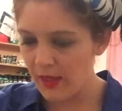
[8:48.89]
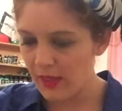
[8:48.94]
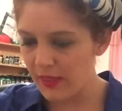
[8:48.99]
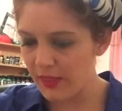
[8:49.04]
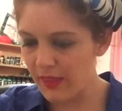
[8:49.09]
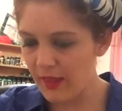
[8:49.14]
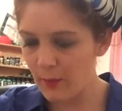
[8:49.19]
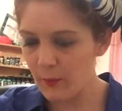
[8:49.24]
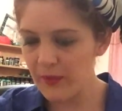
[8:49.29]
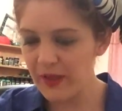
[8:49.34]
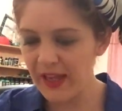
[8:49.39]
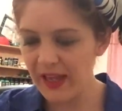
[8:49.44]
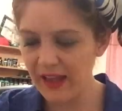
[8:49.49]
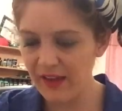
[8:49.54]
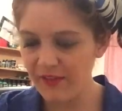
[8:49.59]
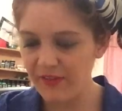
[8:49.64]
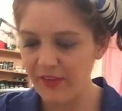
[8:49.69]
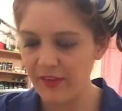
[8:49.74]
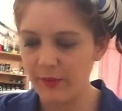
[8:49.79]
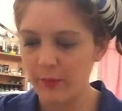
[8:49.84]
Then we
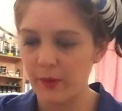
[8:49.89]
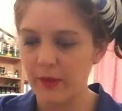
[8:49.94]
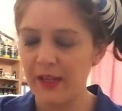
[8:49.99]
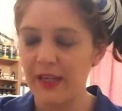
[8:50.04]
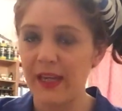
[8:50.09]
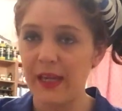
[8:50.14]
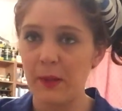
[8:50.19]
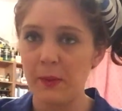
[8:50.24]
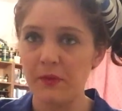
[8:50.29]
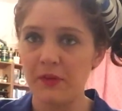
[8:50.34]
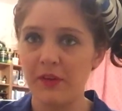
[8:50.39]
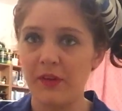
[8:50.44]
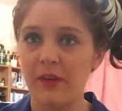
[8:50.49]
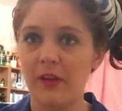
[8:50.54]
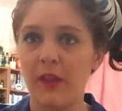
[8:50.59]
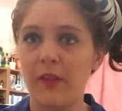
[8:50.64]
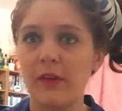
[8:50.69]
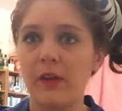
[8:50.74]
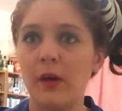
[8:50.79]
have this one here, which is another